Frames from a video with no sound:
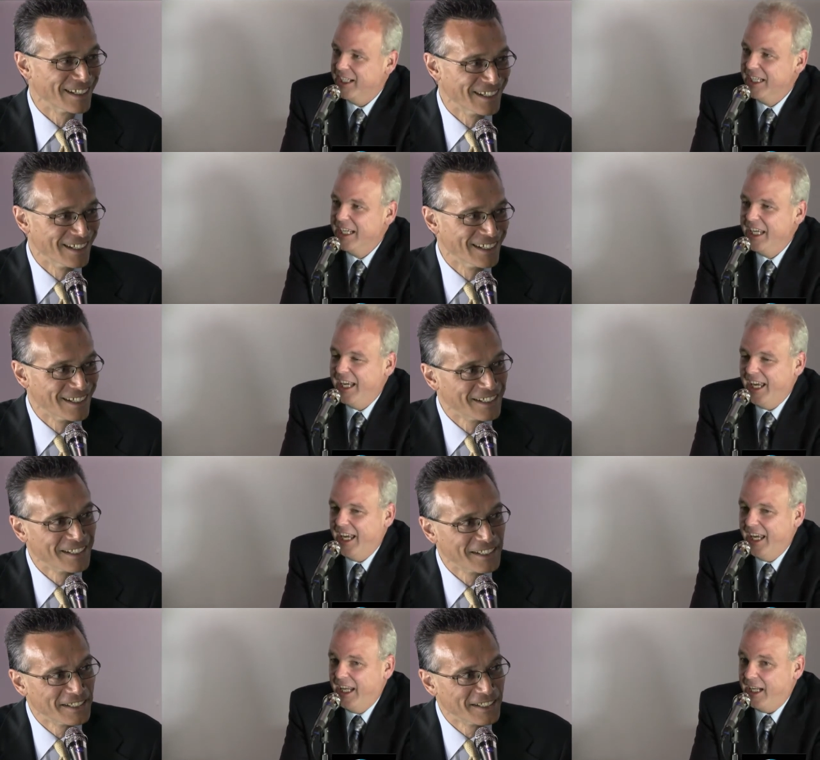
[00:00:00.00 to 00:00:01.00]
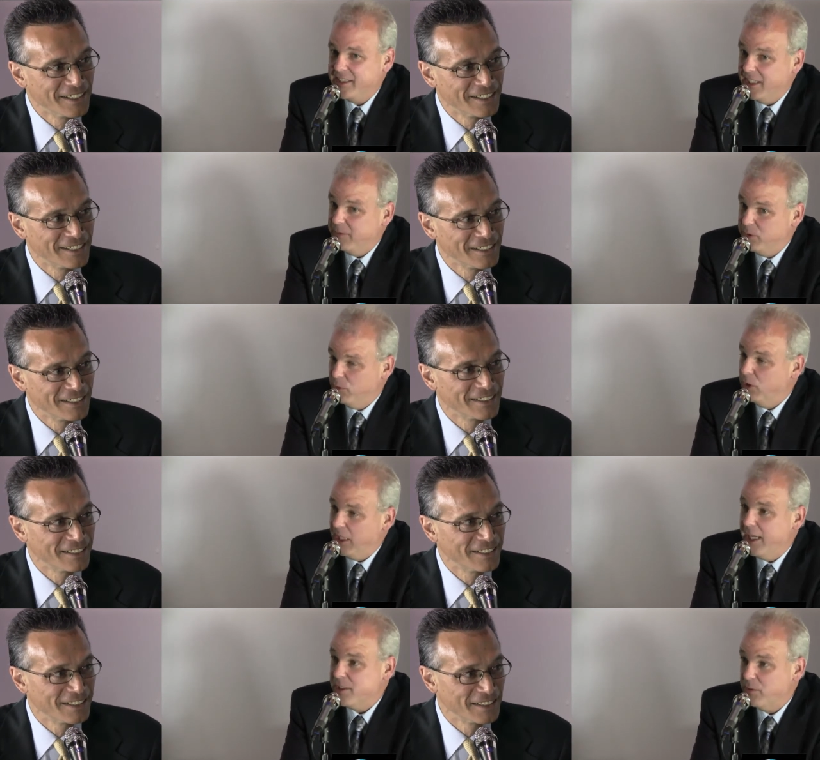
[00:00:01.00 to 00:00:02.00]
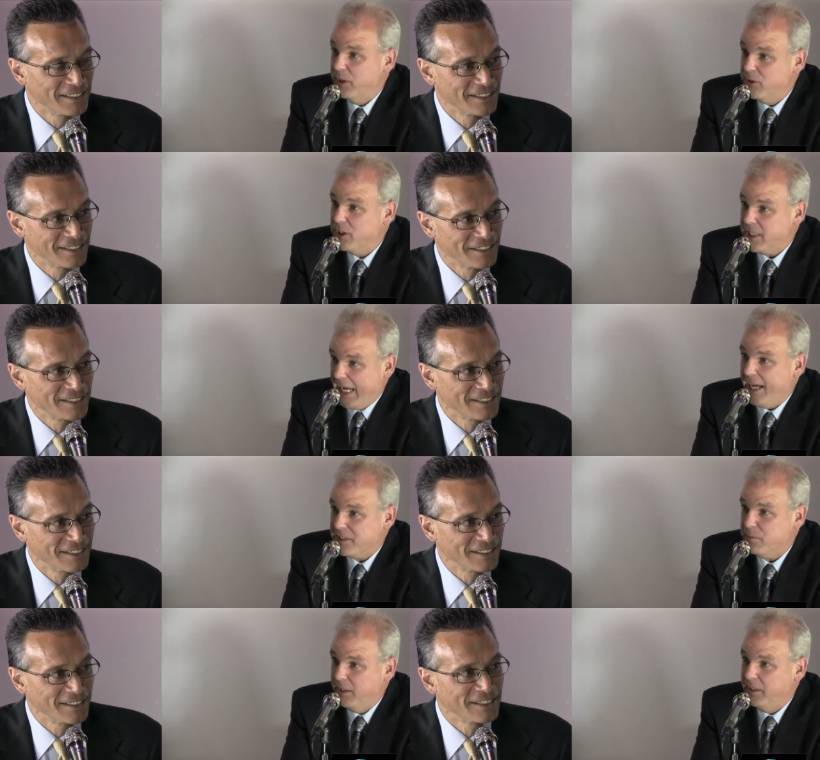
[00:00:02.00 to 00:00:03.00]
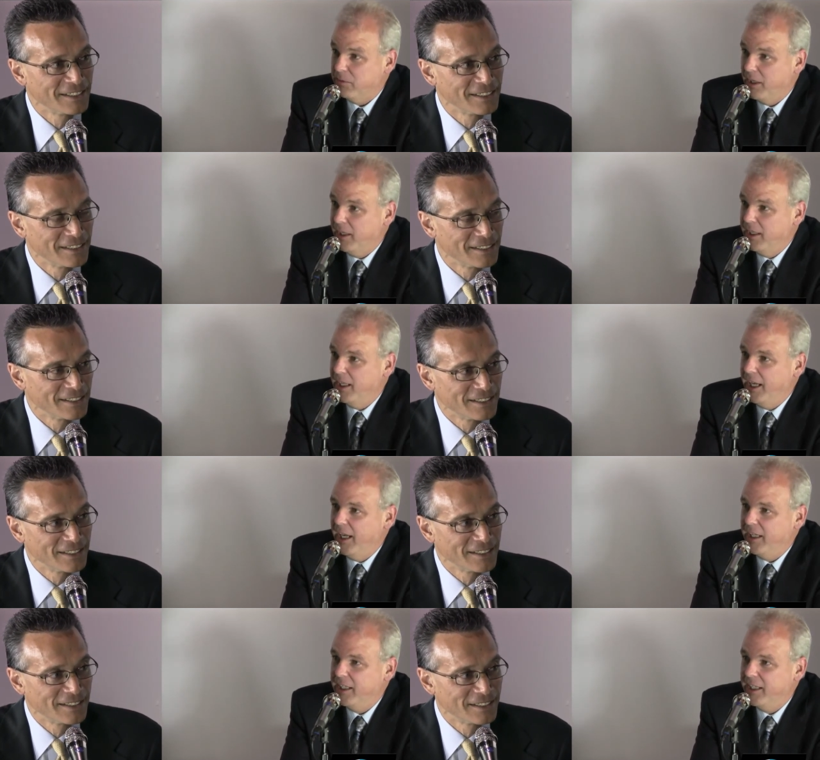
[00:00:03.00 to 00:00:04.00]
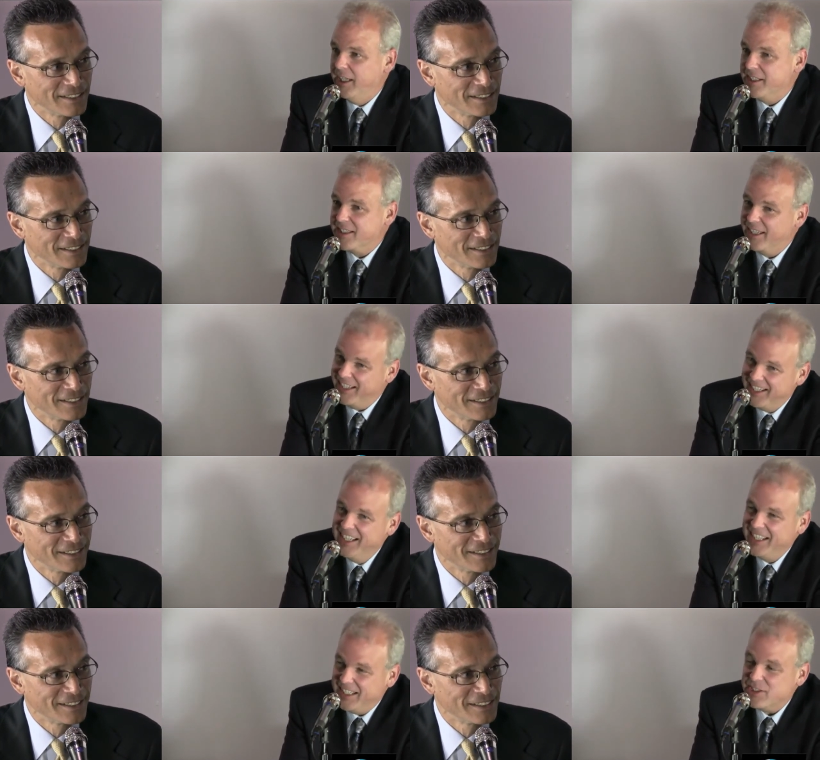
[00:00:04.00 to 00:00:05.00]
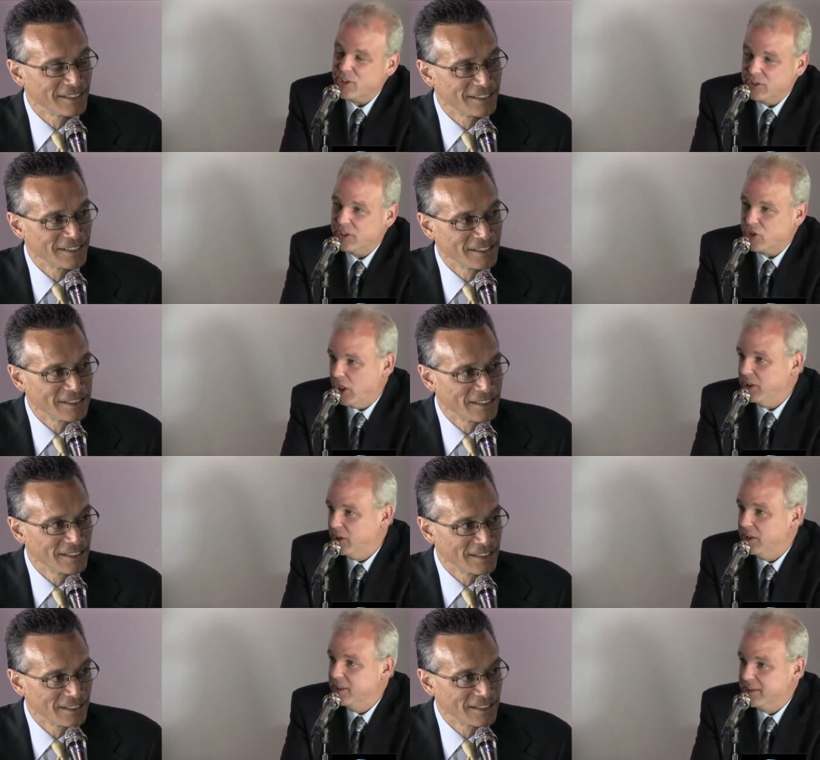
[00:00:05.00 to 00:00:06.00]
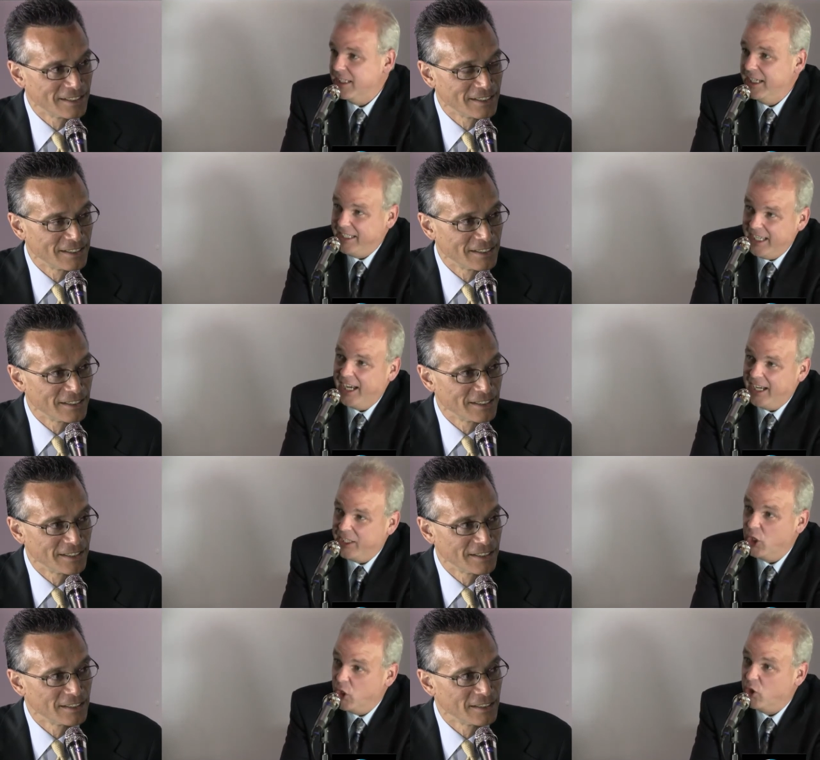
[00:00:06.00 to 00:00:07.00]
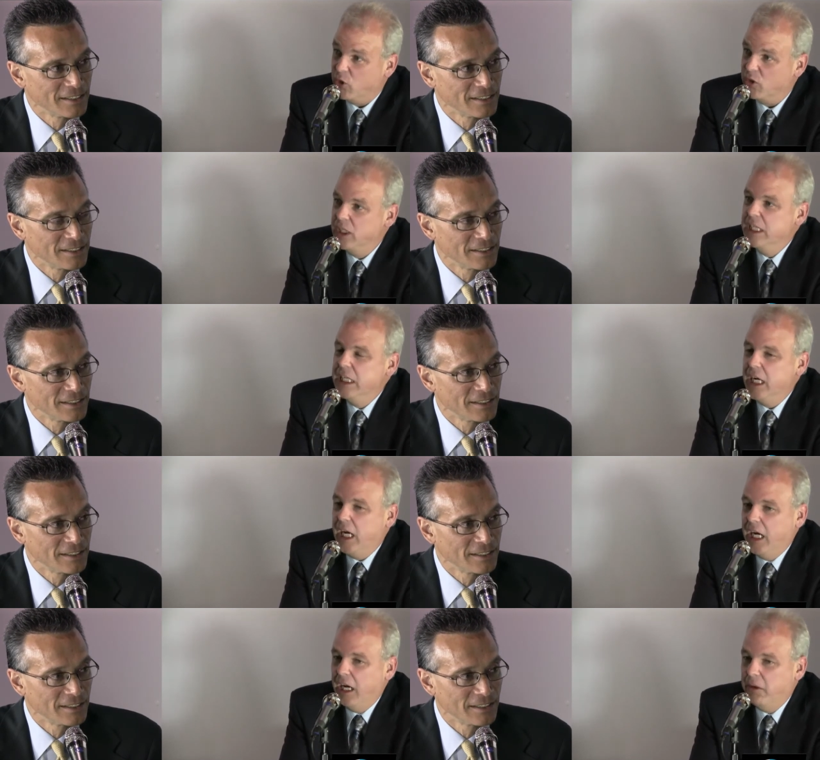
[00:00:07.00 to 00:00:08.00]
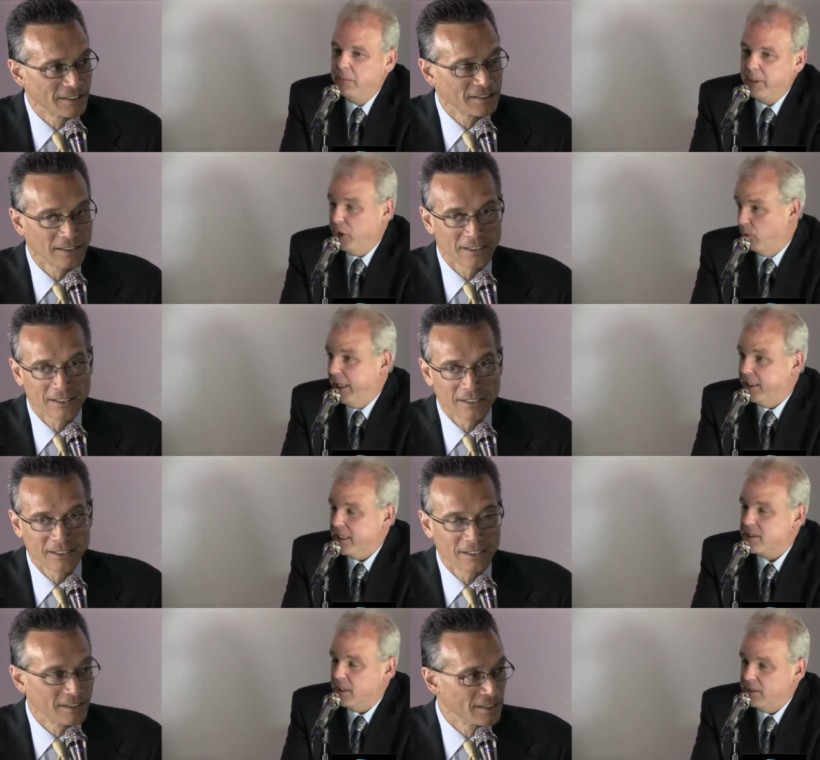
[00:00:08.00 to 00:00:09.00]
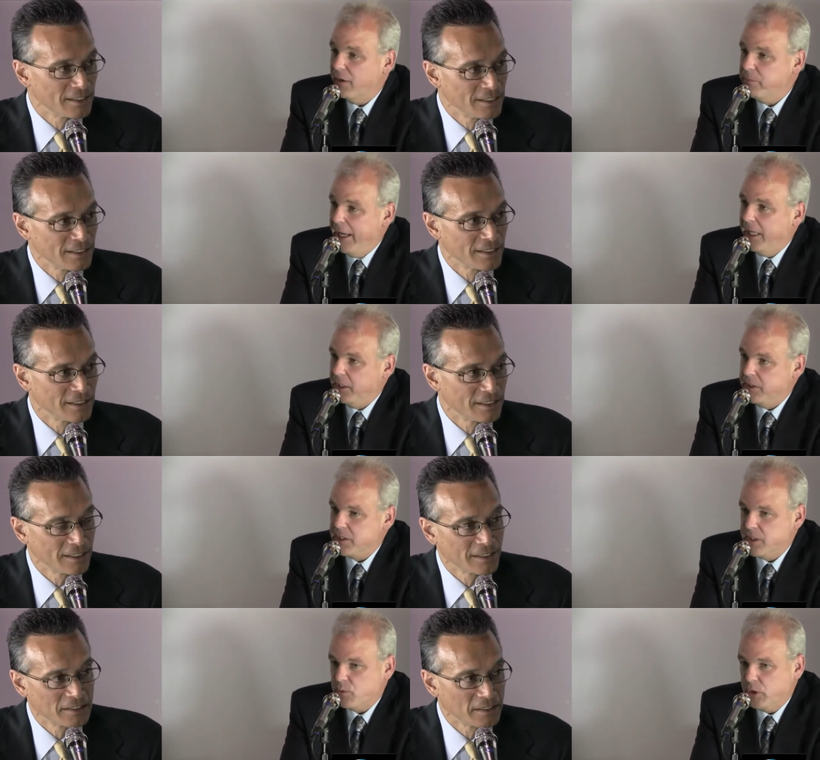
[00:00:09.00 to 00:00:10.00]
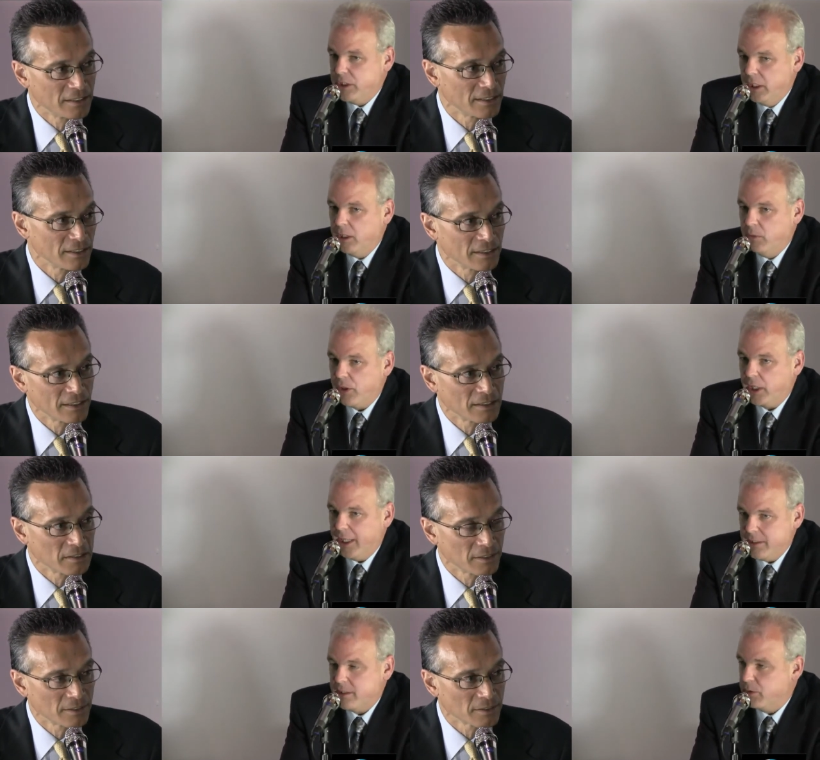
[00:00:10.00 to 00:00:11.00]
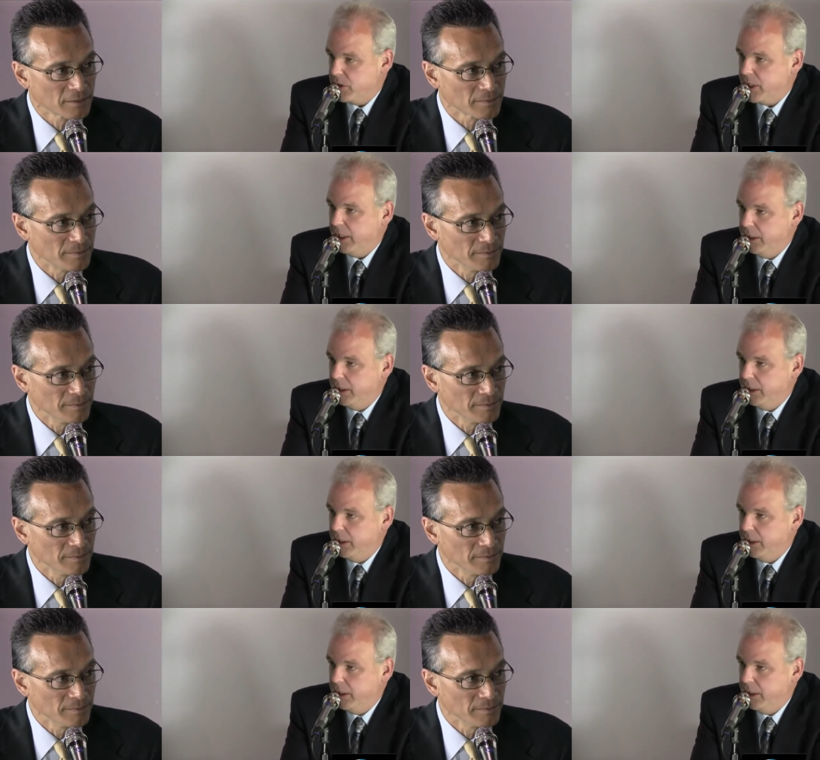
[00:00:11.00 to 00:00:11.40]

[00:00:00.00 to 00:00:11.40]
Speaker 1: right? Hmm. and, and I tell them, do you realize what you just asked me, right? And they say, they start to chuckle and say, yeah, I know. Um, but you're right, that's the tough balance is we're dealing with a customer